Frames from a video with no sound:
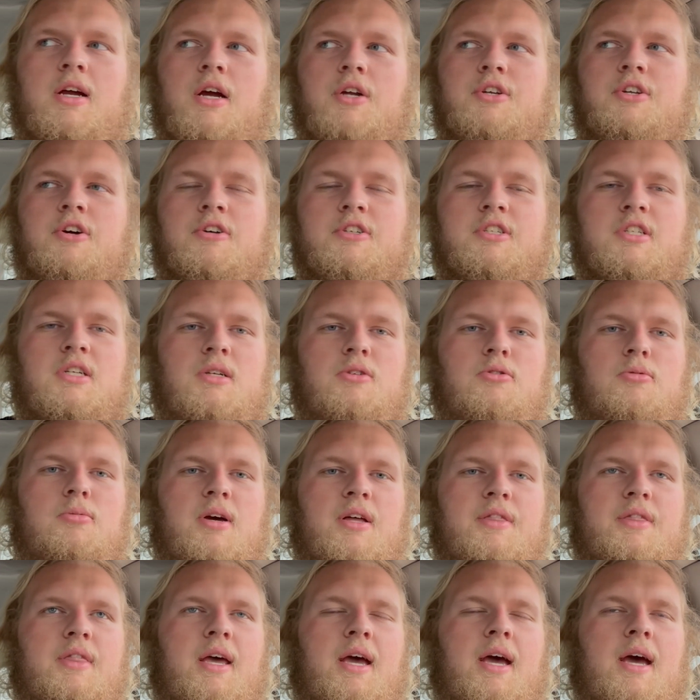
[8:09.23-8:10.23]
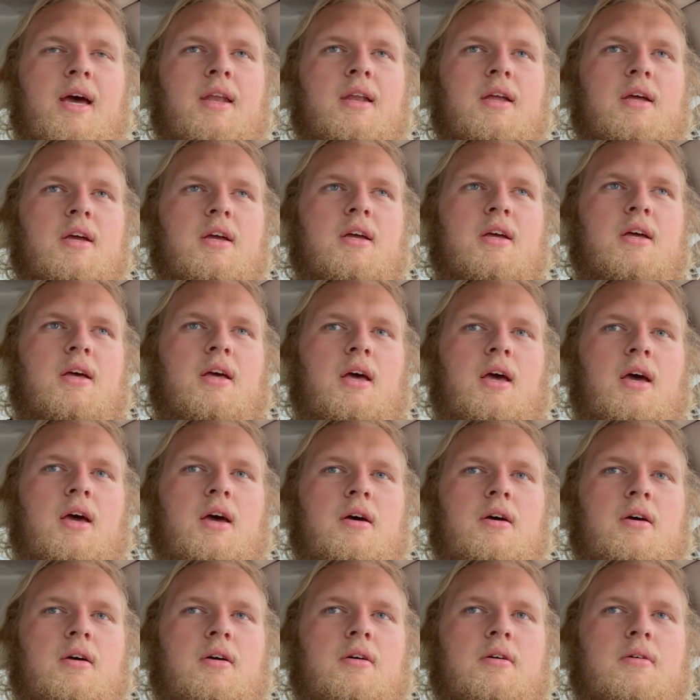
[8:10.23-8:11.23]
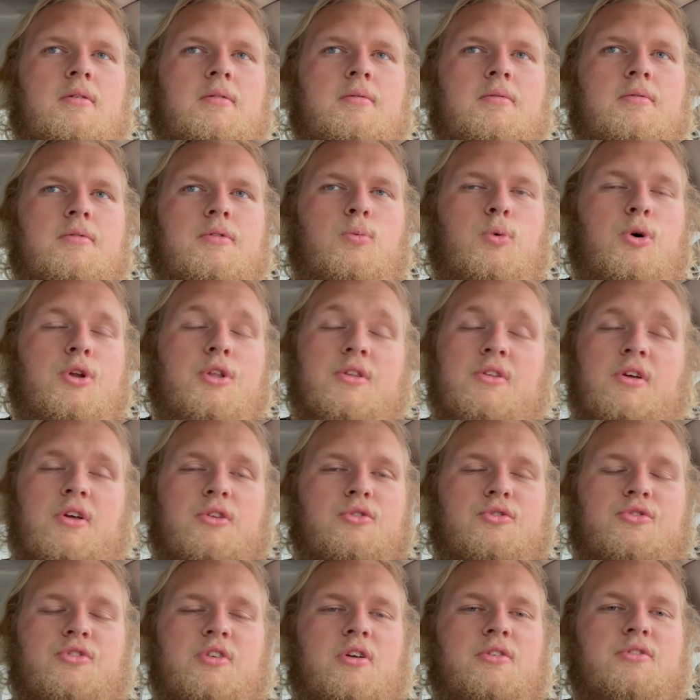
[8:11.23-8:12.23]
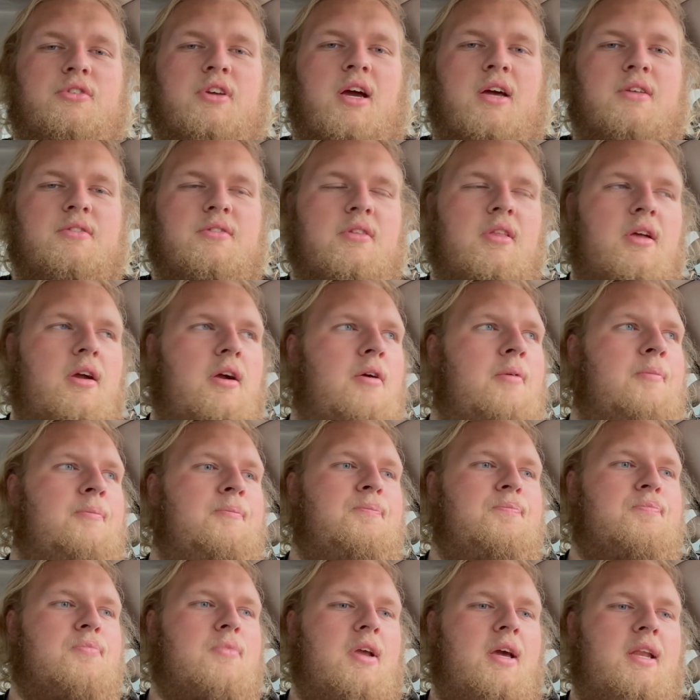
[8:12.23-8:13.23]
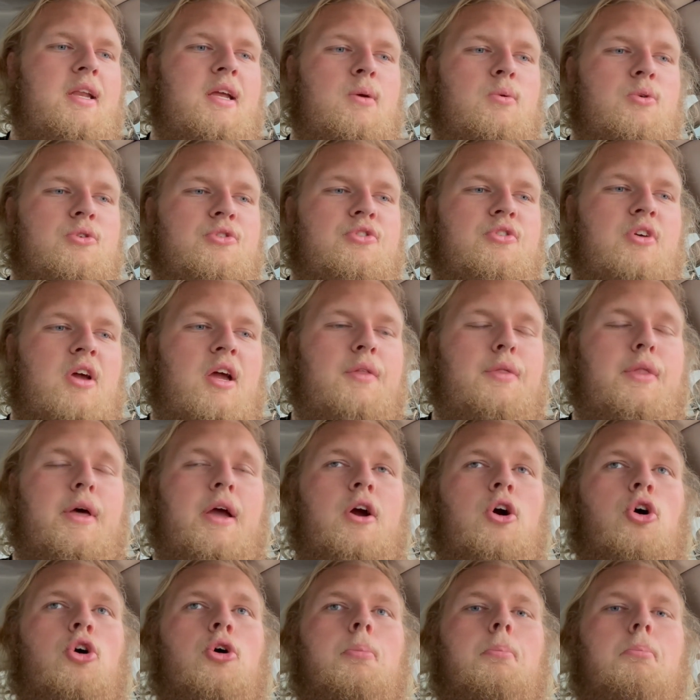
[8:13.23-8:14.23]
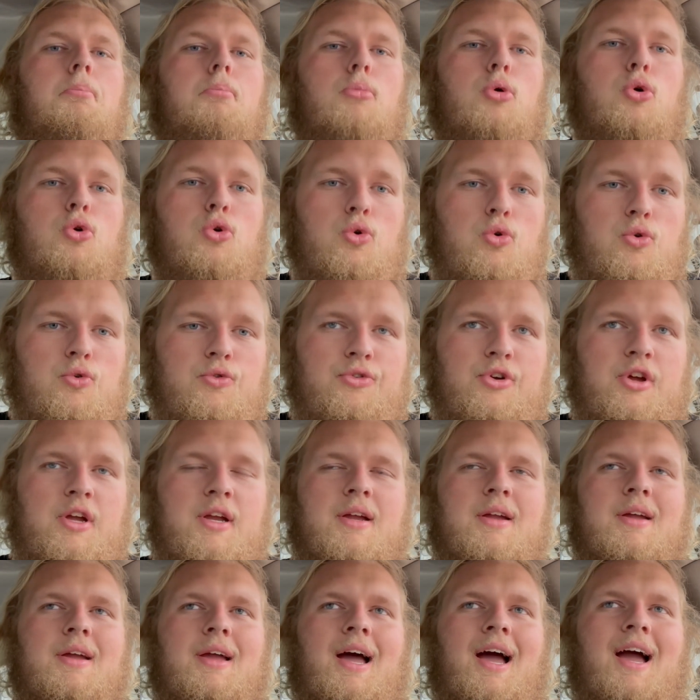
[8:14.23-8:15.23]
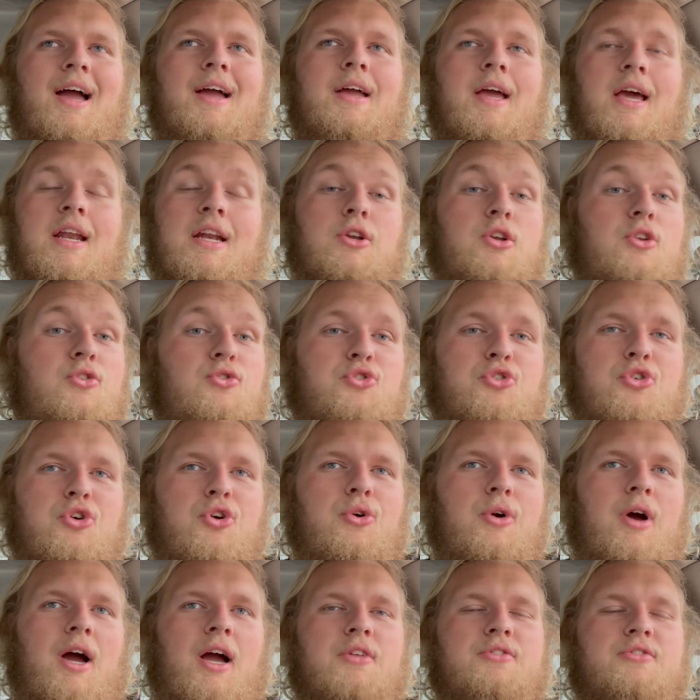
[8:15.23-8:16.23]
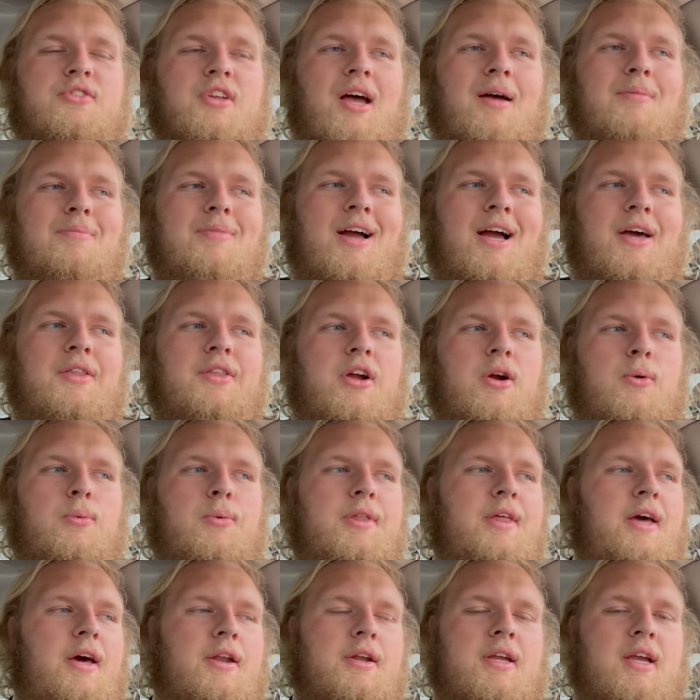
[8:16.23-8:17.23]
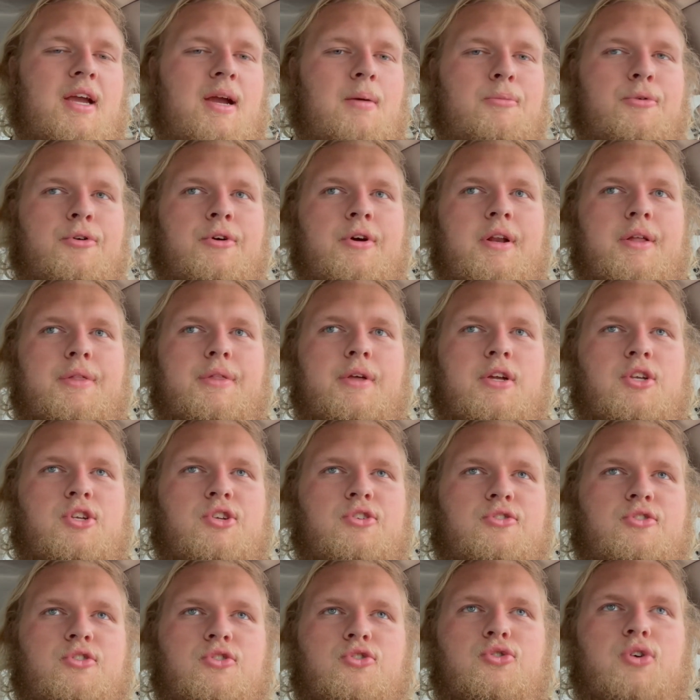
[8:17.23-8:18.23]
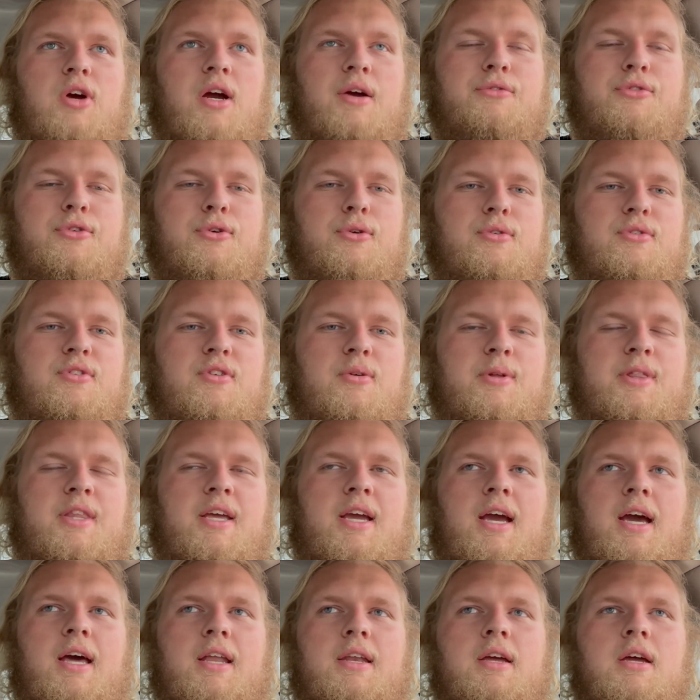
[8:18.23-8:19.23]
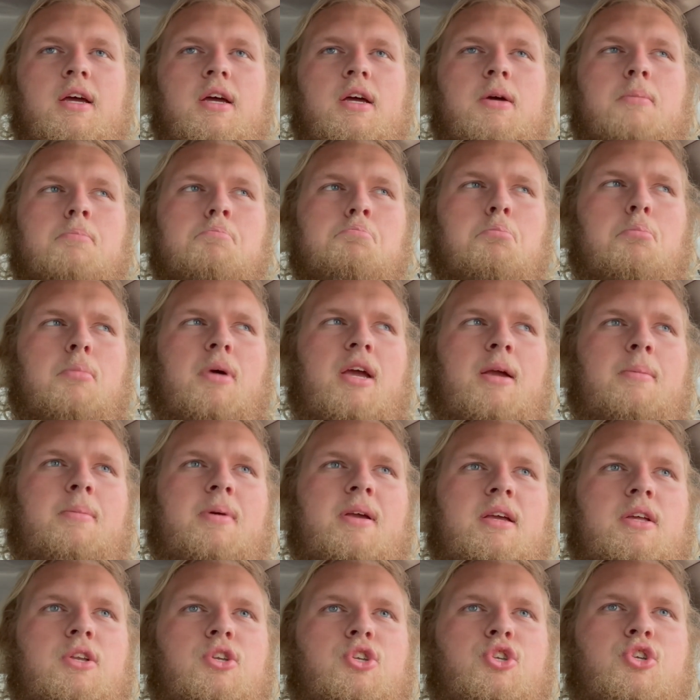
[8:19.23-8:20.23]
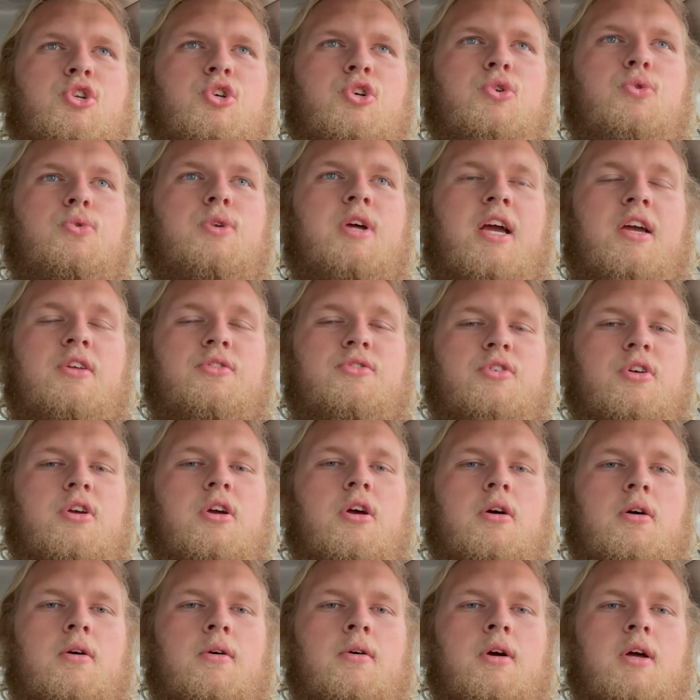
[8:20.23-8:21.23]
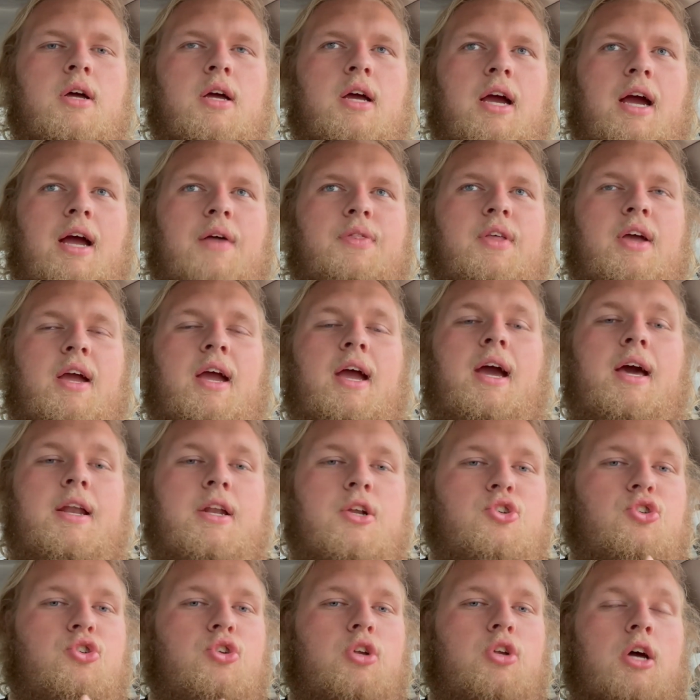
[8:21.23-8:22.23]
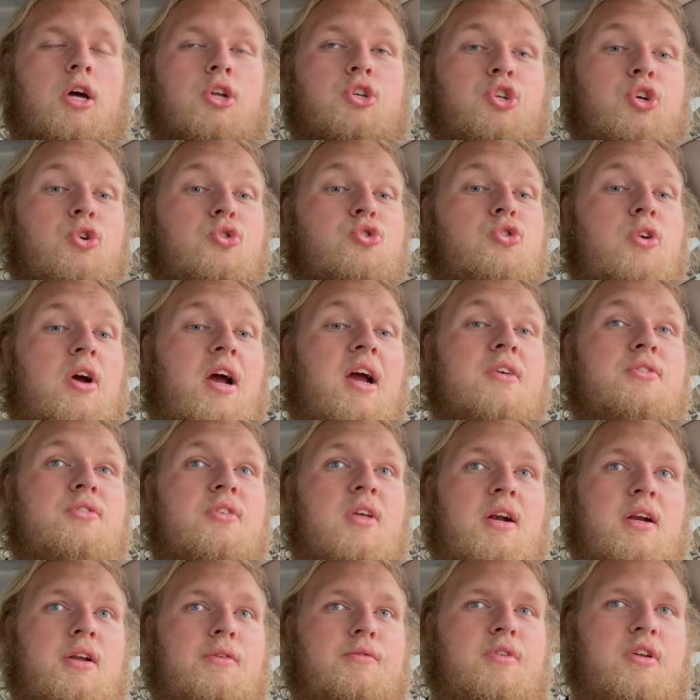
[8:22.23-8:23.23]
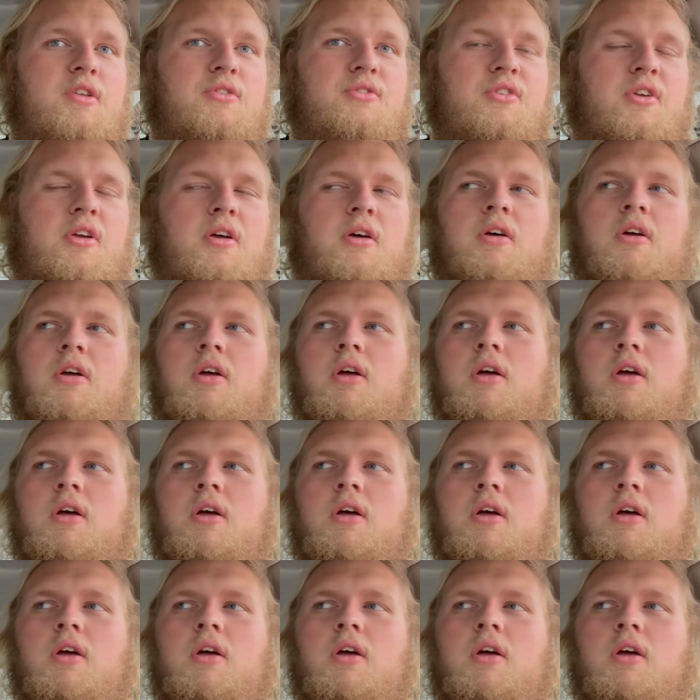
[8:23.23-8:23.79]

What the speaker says: I talked to him about that, one of the other sales guys there, and he was saying they are moving. And it is true. I stopped by there without a camera or anything just to drive through and see what they had maybe 2 days ago. And they had 2 Trax and an Envista.